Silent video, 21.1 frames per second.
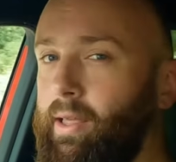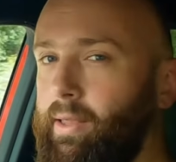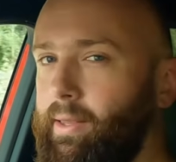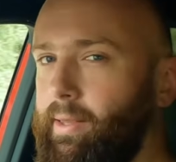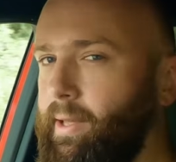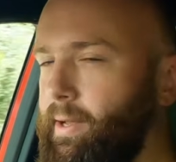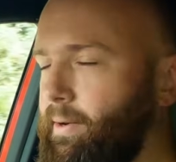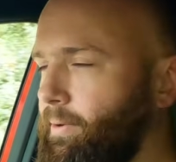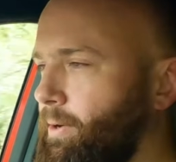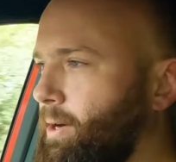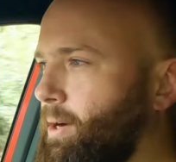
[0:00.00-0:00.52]

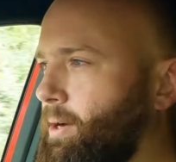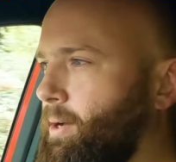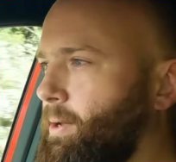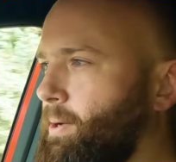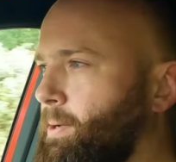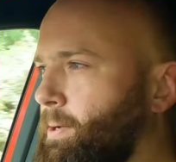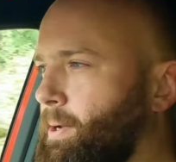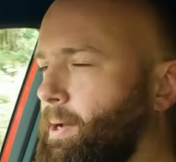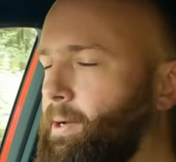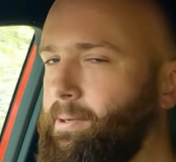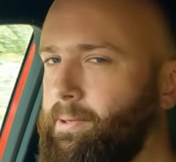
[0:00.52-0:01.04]
There are
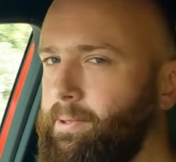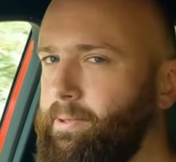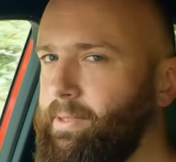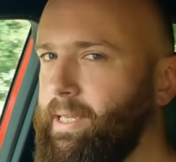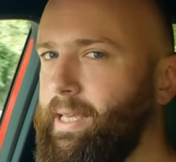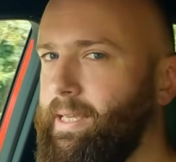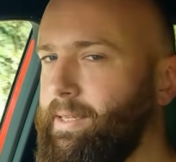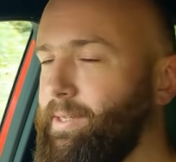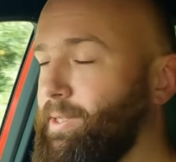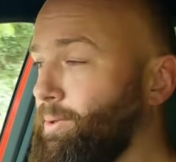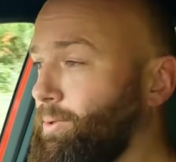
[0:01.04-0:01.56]
no
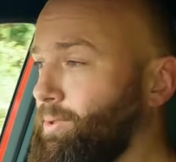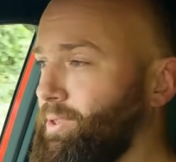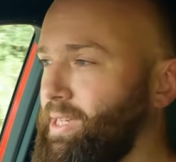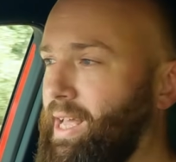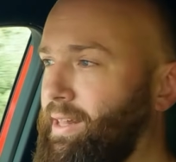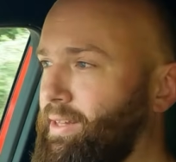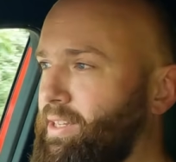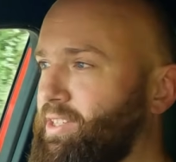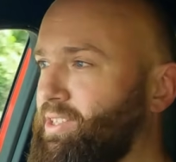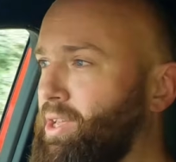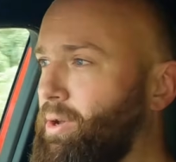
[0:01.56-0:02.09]
diesels
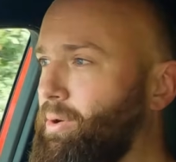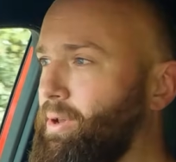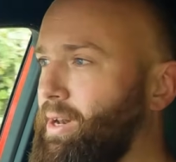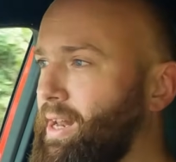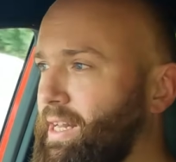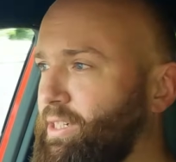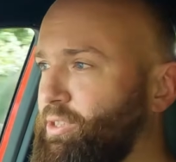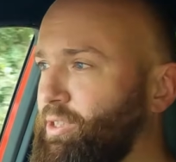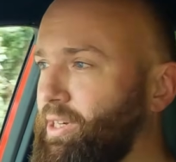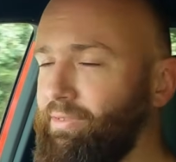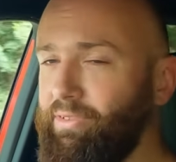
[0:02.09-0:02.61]
and there's no
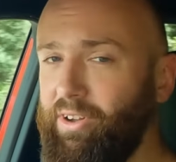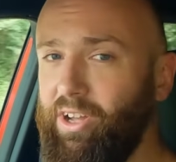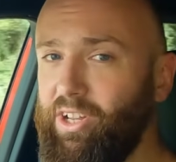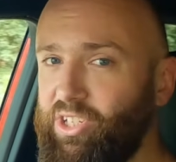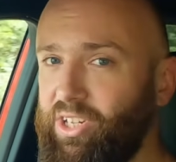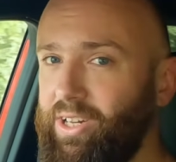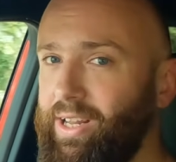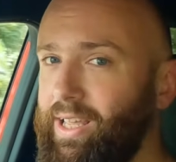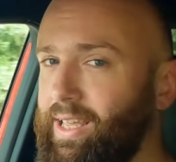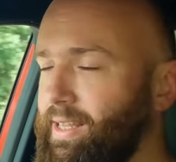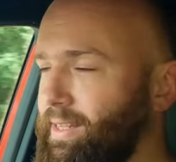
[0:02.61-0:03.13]
electric
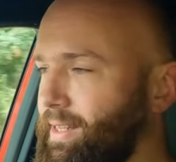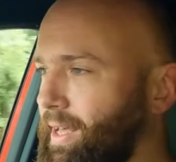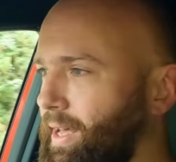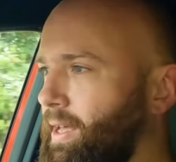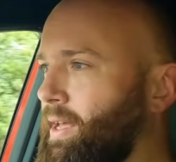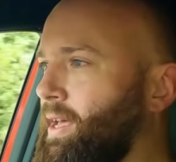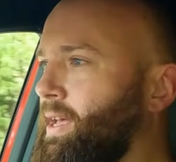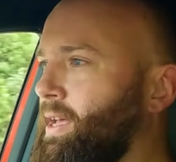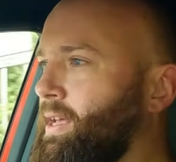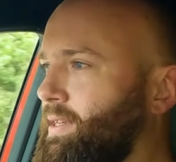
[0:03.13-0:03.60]
version either.